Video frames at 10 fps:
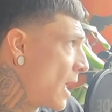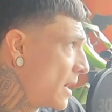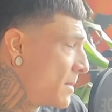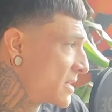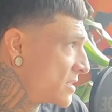
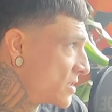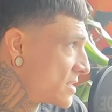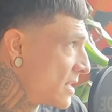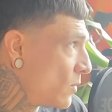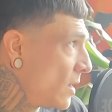any
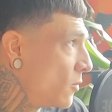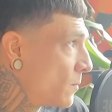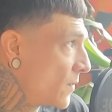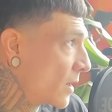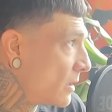messages that will
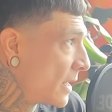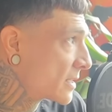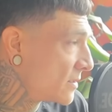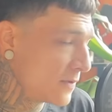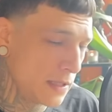help the
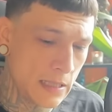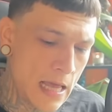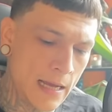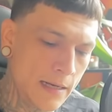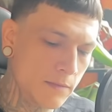collective
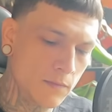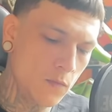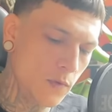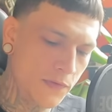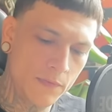align
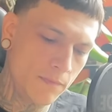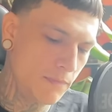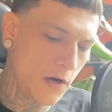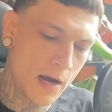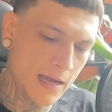with
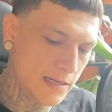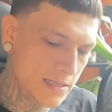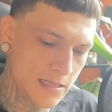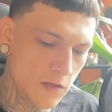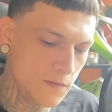their
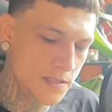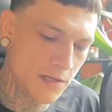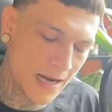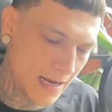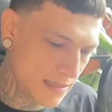highest selves,
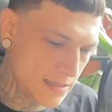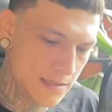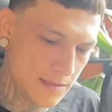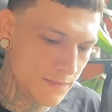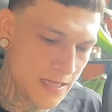their highest
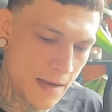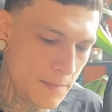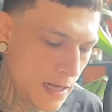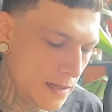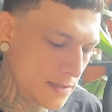
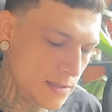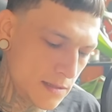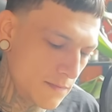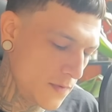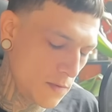timelines,
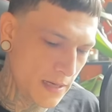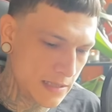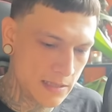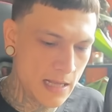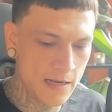their
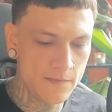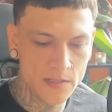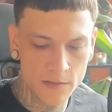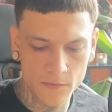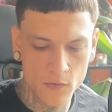best
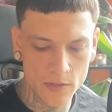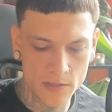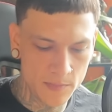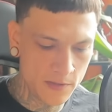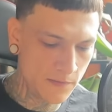lives, and of course,
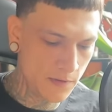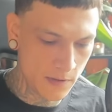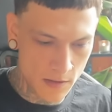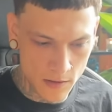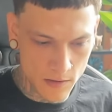above
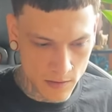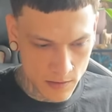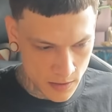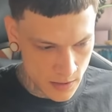all